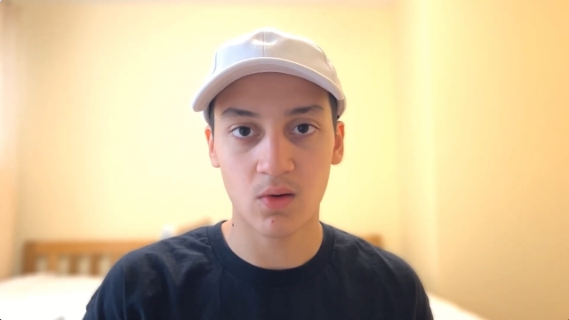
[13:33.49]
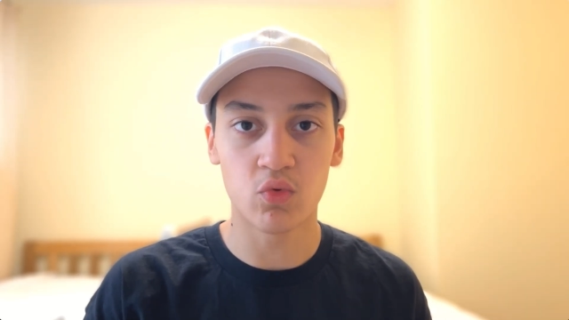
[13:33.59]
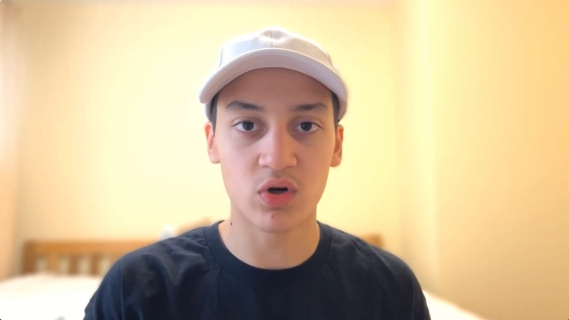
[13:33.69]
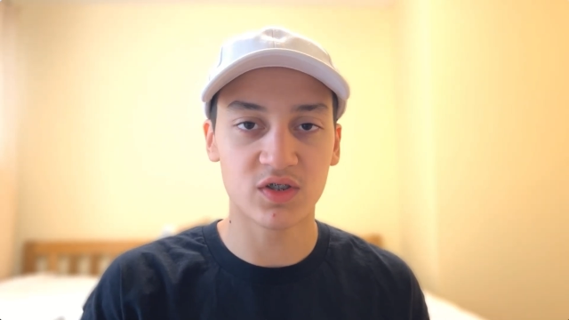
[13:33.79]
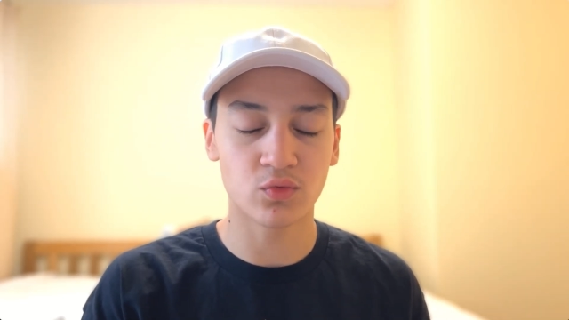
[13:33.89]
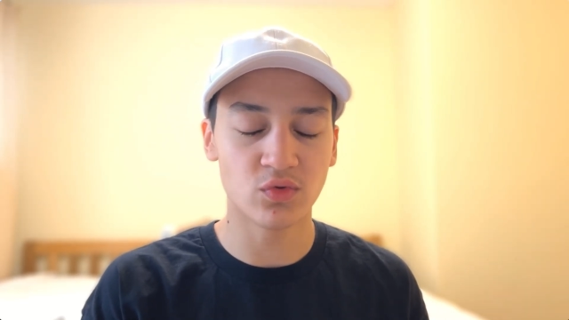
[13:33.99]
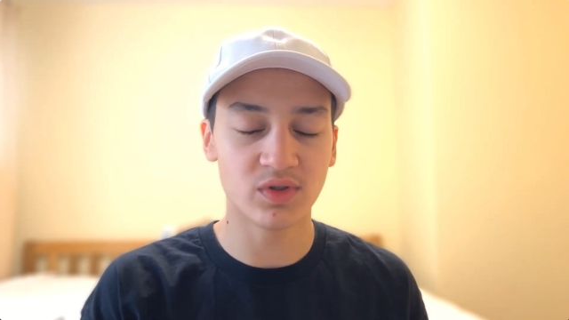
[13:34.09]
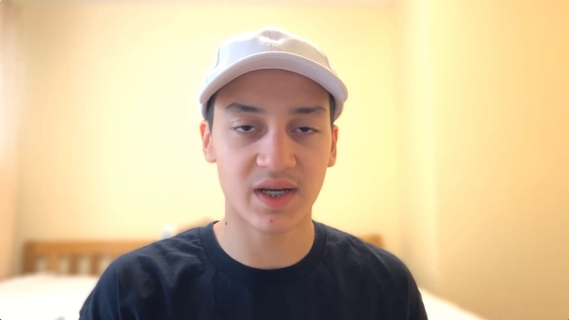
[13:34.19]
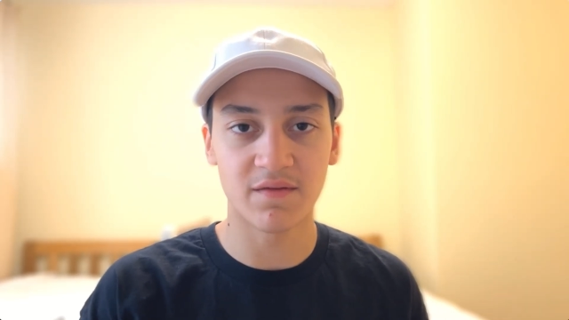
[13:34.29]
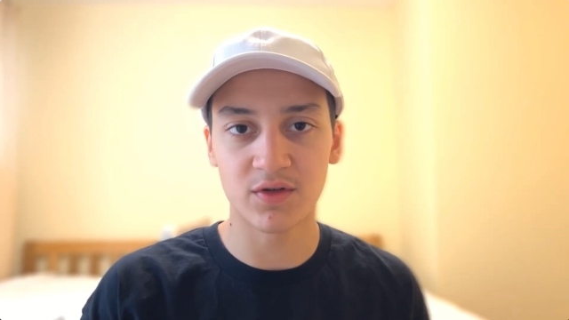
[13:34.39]
what
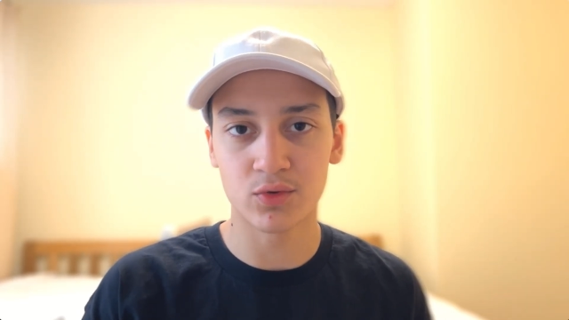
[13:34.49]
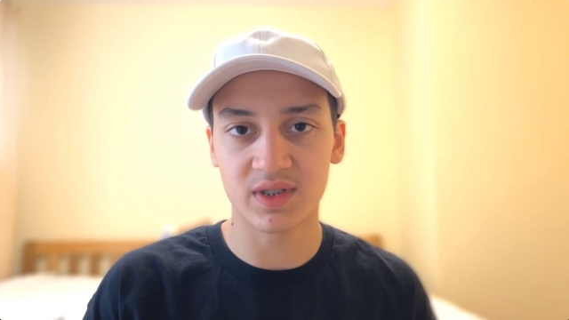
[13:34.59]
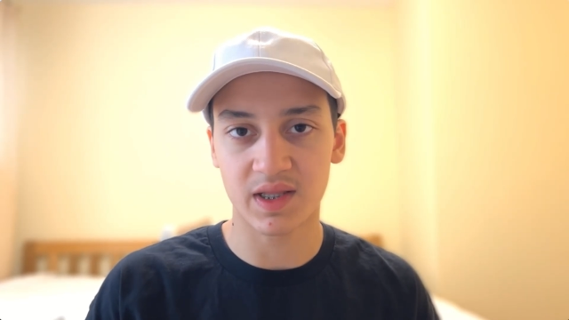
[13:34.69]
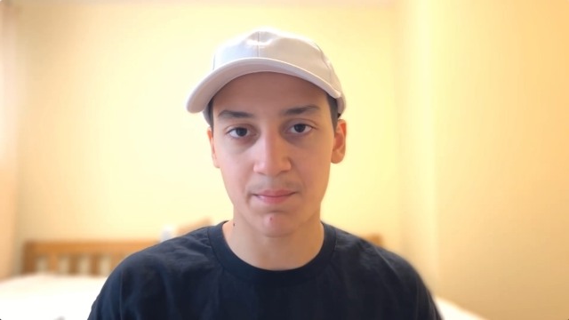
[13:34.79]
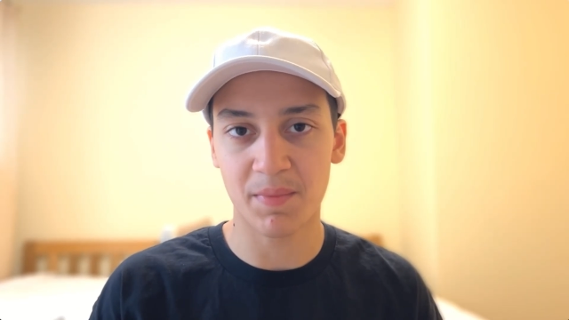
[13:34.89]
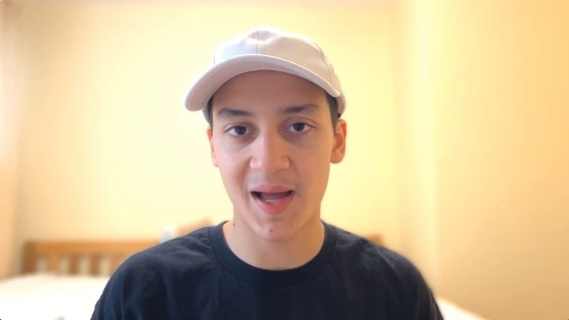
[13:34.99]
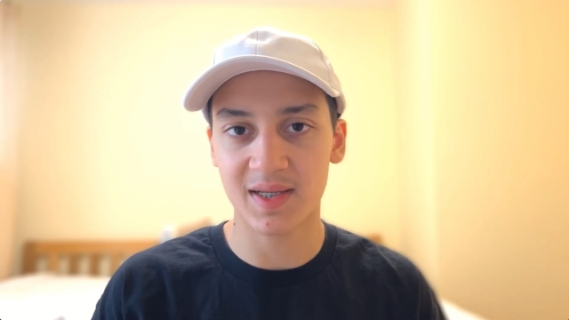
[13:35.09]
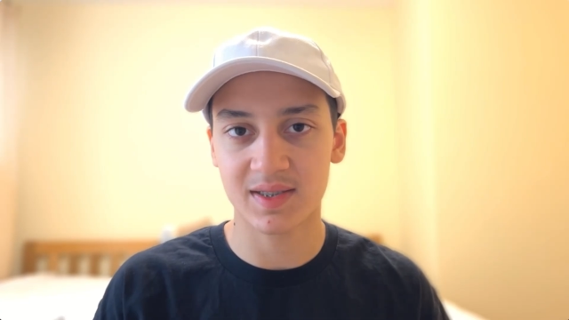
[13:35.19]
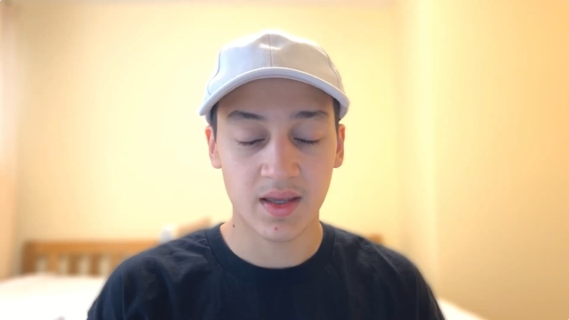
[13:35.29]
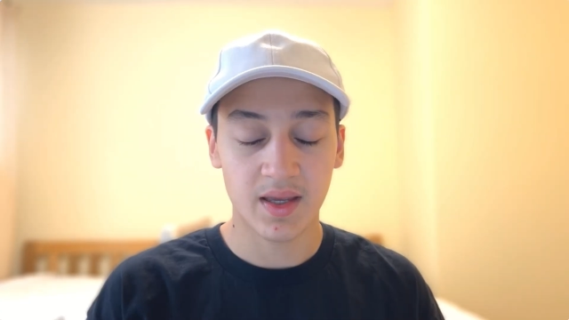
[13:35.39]
tools I have used in the
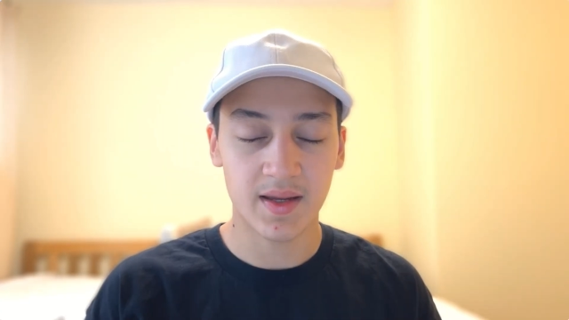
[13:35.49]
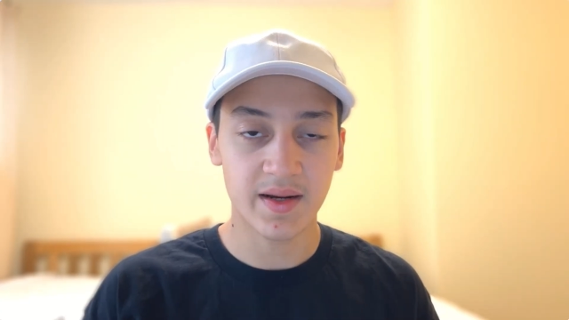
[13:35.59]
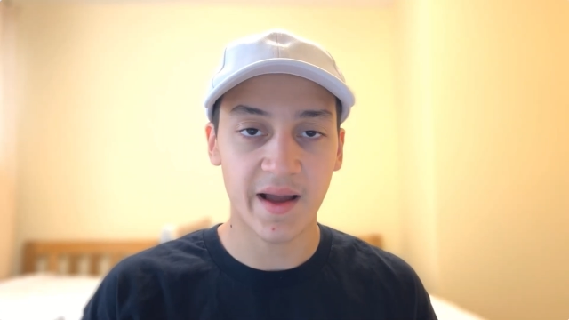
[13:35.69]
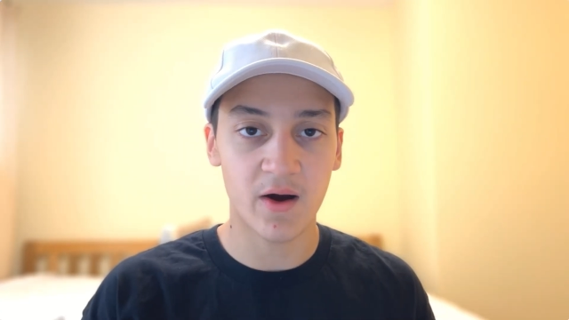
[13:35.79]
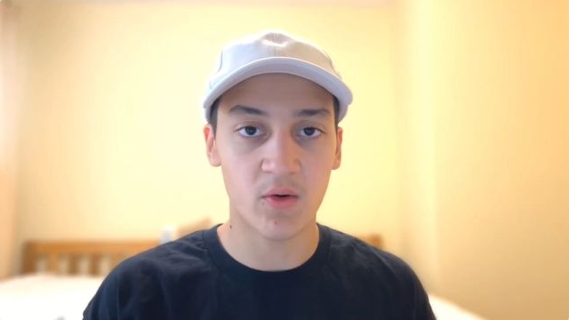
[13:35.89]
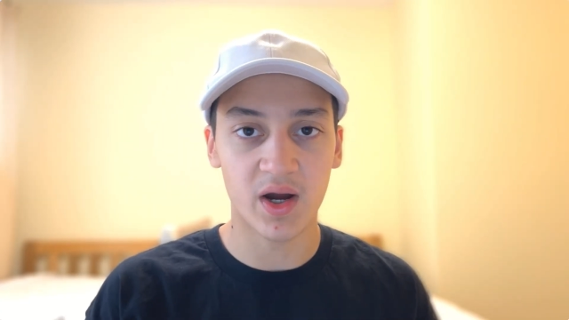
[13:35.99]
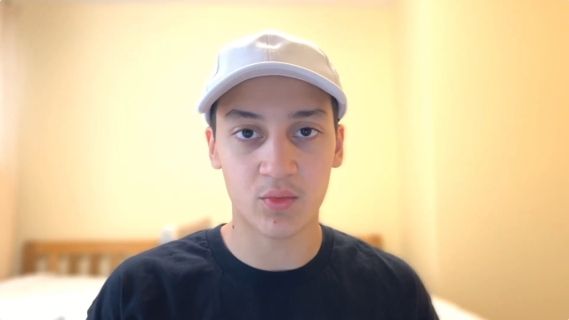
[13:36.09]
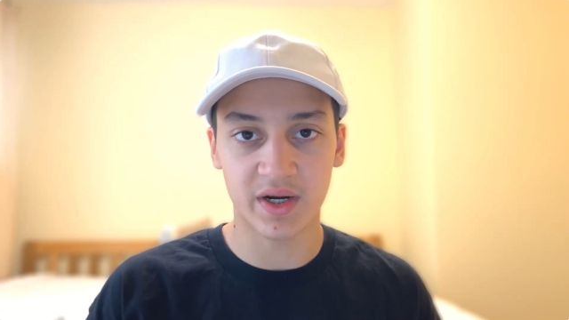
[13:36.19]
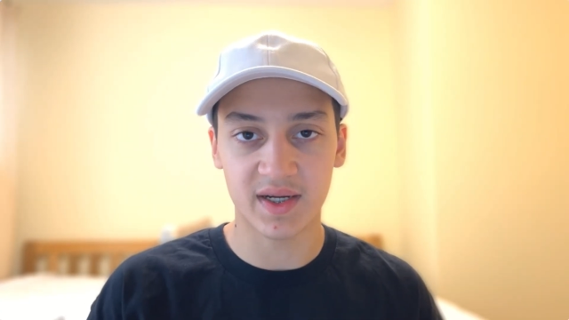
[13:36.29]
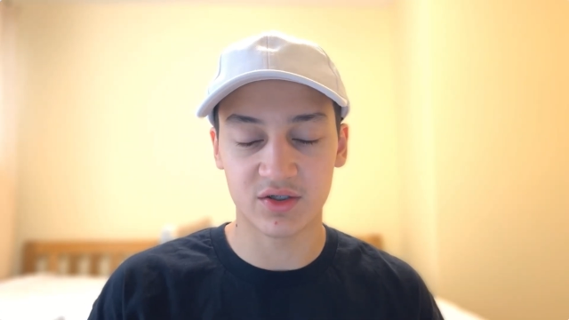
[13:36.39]
past, and how I
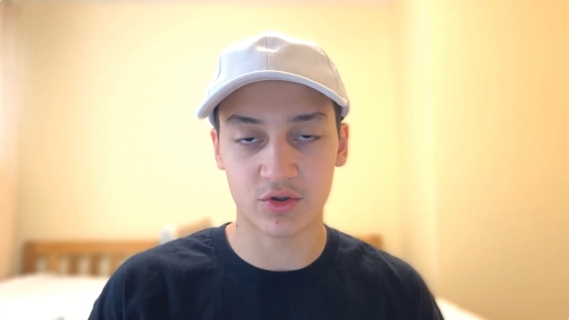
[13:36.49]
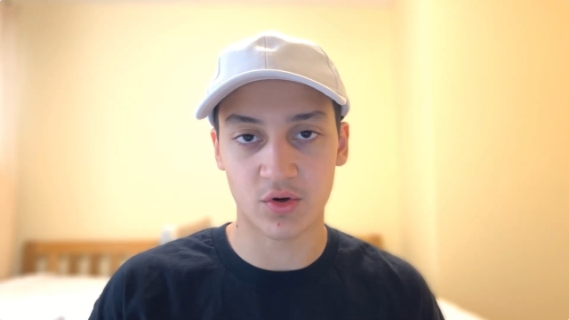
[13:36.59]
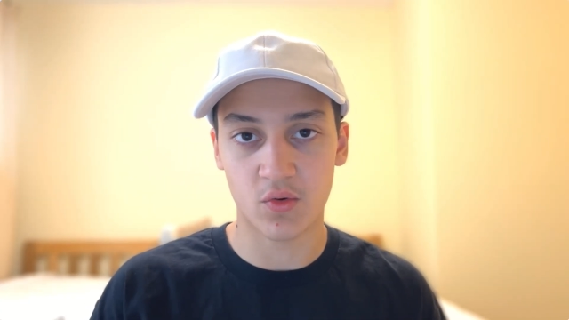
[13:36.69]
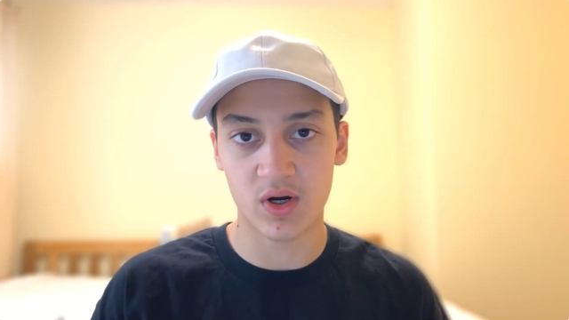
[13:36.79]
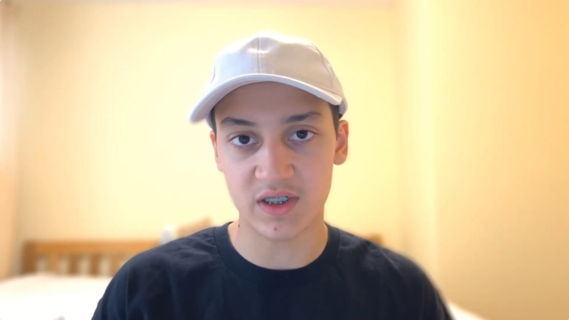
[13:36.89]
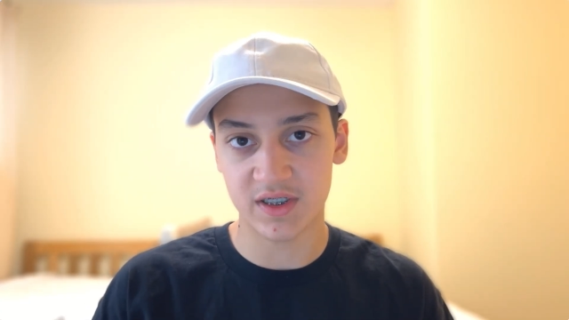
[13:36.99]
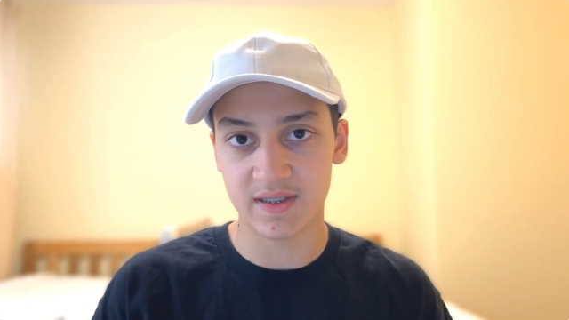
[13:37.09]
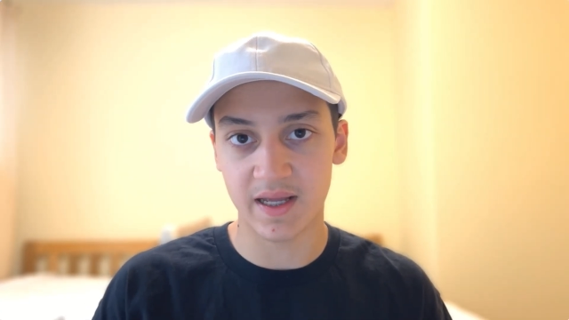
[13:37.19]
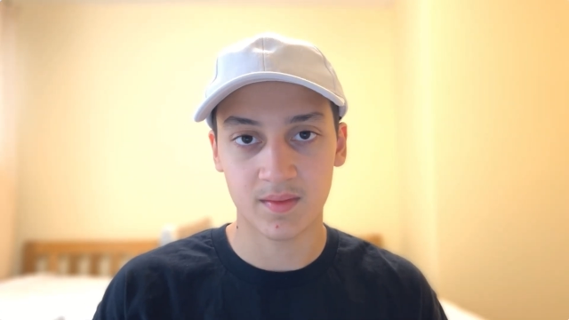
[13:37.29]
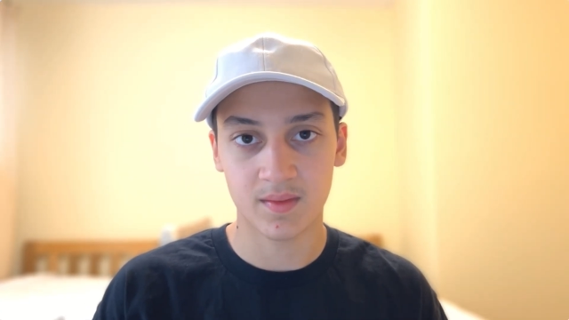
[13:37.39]
would answer questions
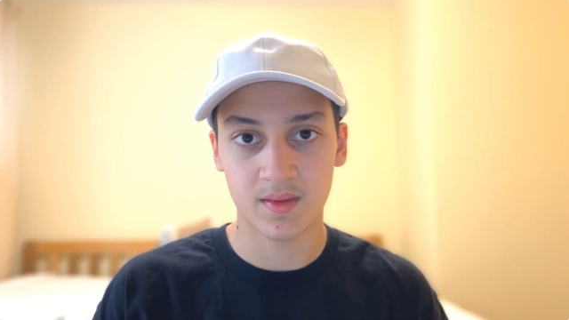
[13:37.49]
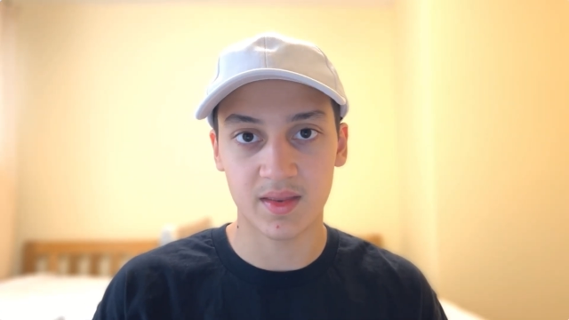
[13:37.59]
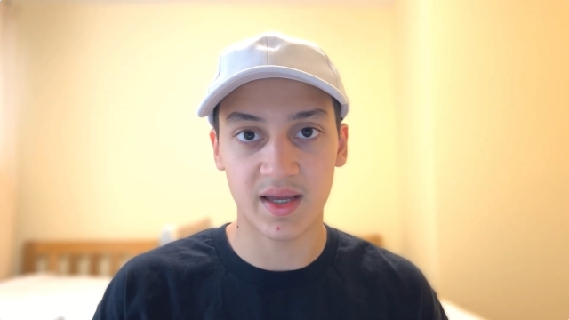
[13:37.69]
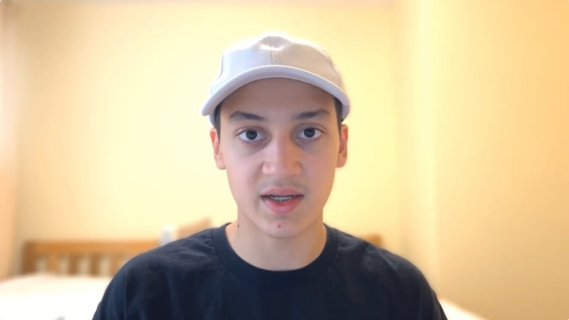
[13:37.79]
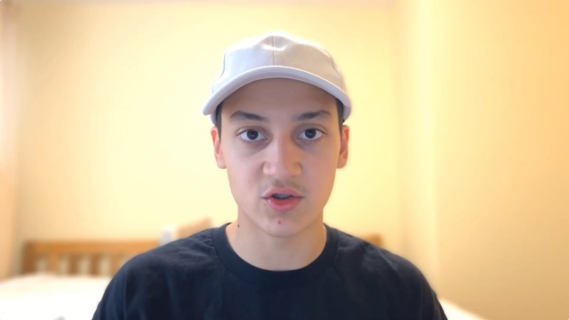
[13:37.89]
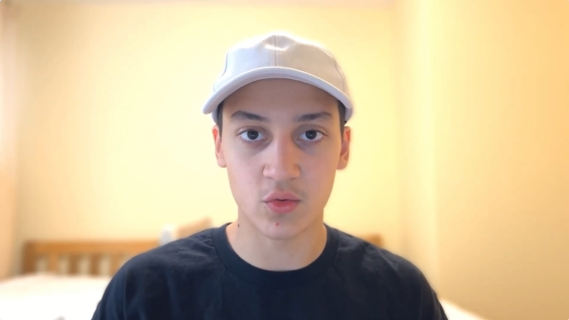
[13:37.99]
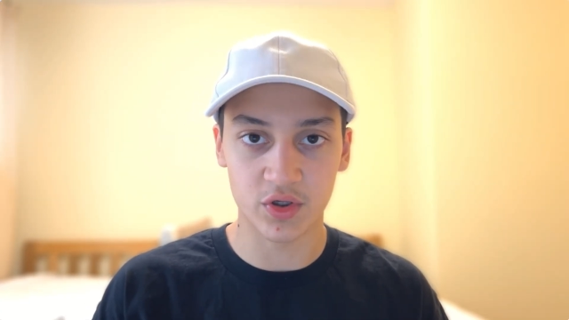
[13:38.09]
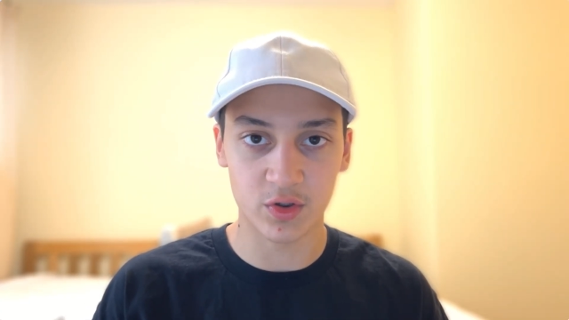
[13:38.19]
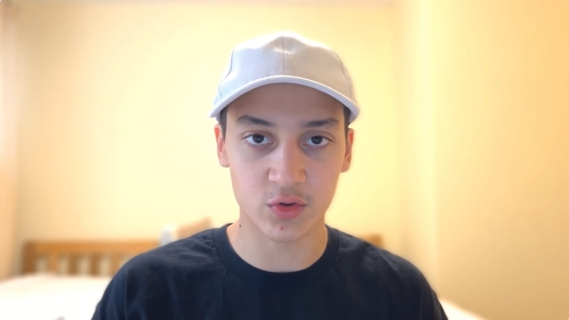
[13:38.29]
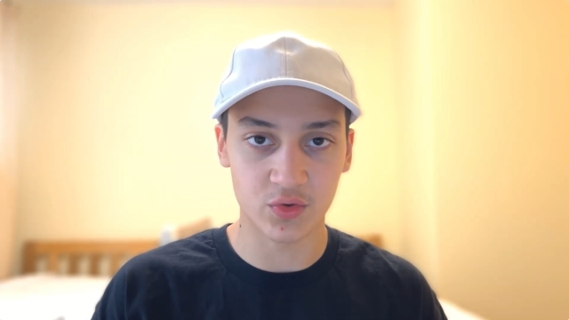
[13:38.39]
that I don't
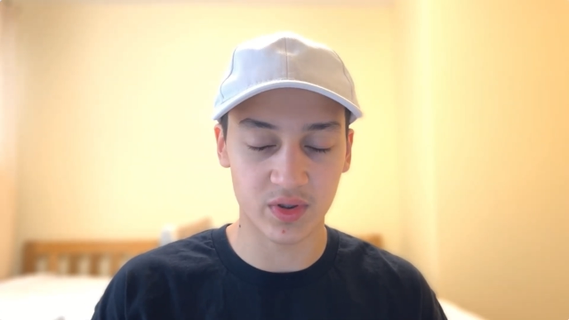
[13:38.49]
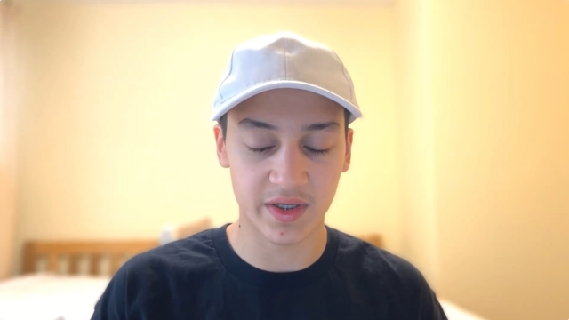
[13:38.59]
usually.